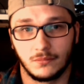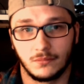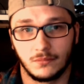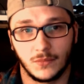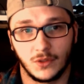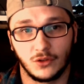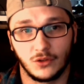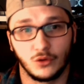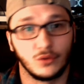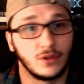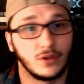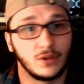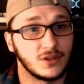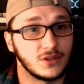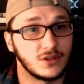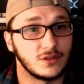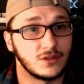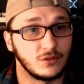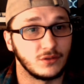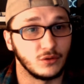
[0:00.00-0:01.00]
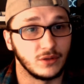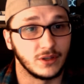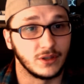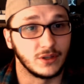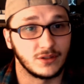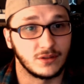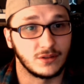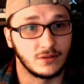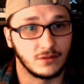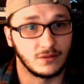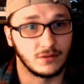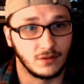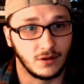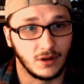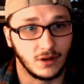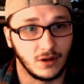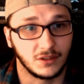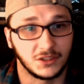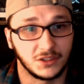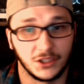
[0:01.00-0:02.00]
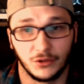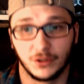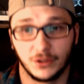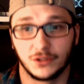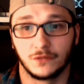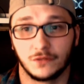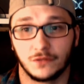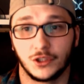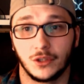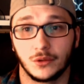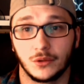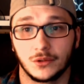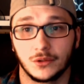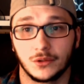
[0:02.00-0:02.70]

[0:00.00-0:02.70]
do this series of shows.